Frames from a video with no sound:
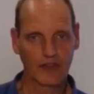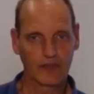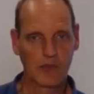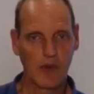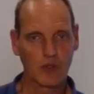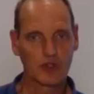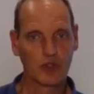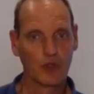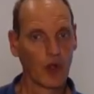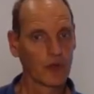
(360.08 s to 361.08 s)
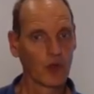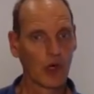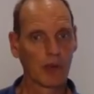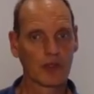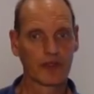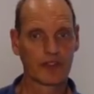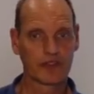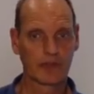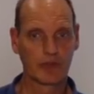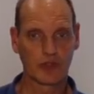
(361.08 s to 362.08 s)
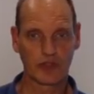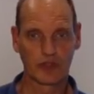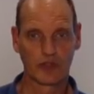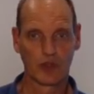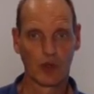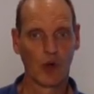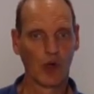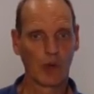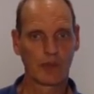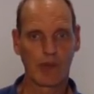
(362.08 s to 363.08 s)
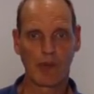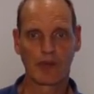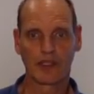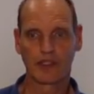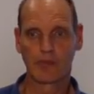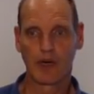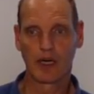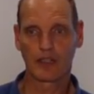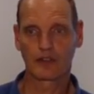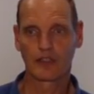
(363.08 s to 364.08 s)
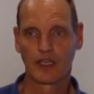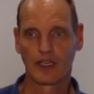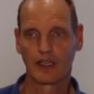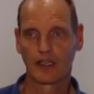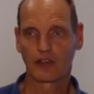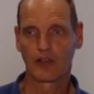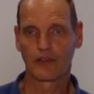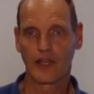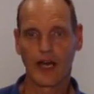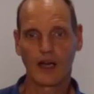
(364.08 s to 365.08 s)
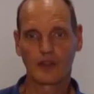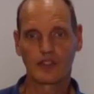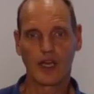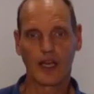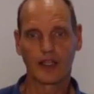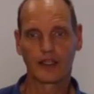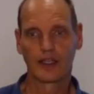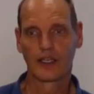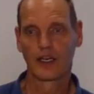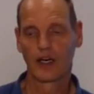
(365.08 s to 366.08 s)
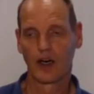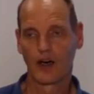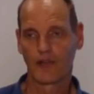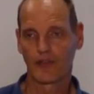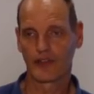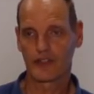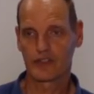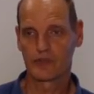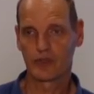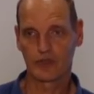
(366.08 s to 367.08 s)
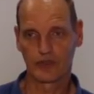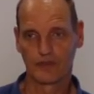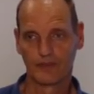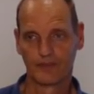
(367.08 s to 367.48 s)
of the most non-normal distribution. All probability mass is on the outside of the distribution.